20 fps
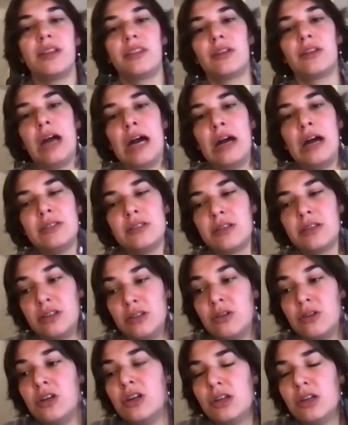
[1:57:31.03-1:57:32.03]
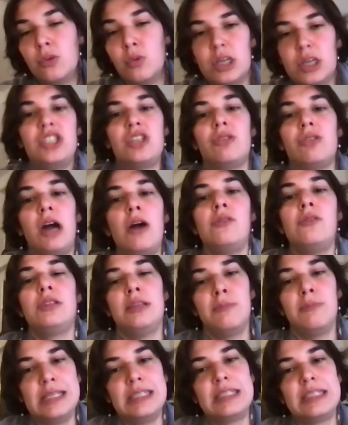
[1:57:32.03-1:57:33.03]
the routes through which route
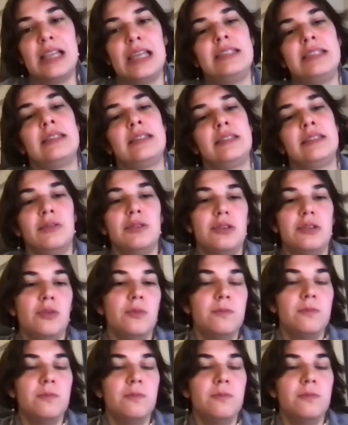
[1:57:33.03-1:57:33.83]
emits less CO2.